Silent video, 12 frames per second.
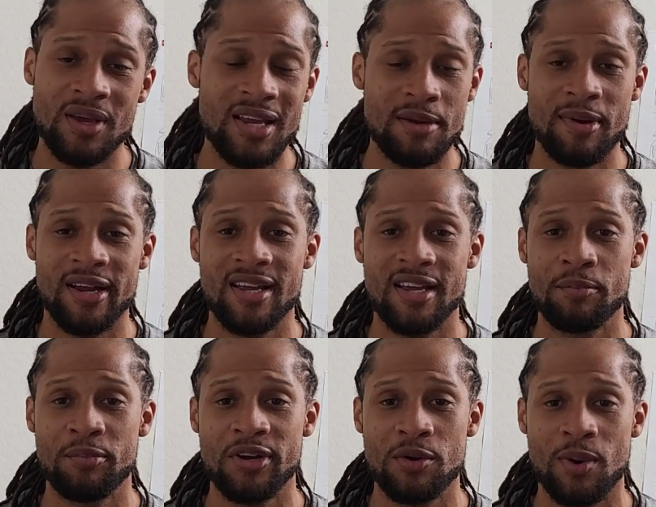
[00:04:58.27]
anybody can
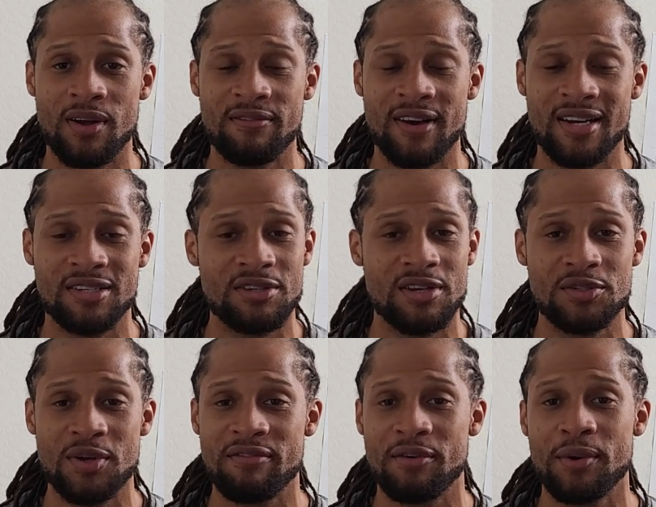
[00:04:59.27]
get pre-qualified as long
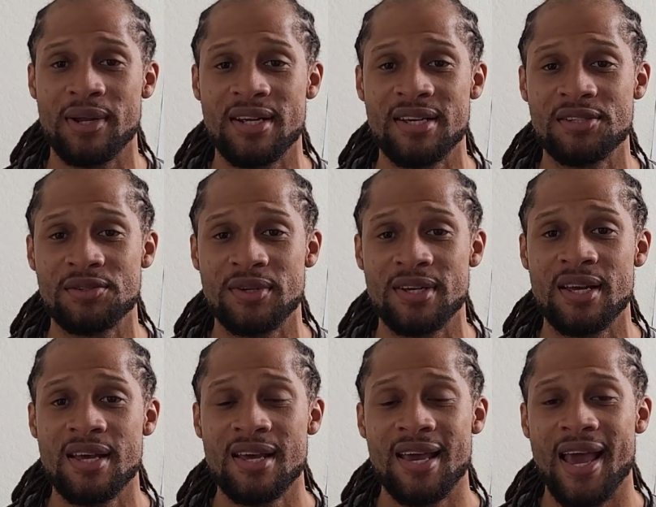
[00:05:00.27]
as you have a credit history
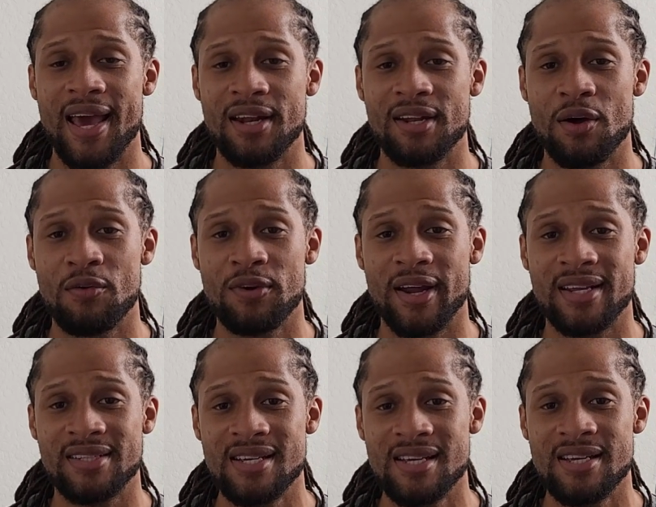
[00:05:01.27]
and it's over
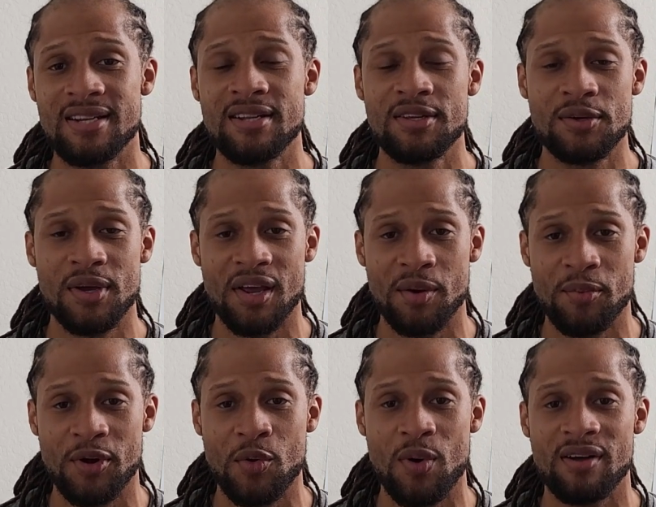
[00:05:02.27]
18, you can get
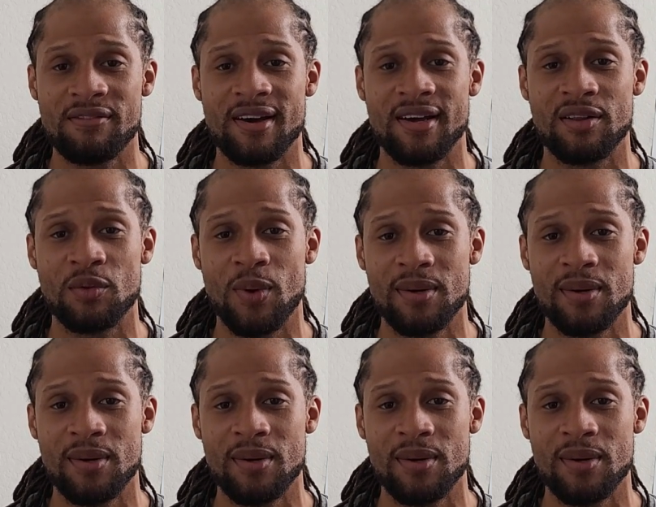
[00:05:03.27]
pre-qualified on the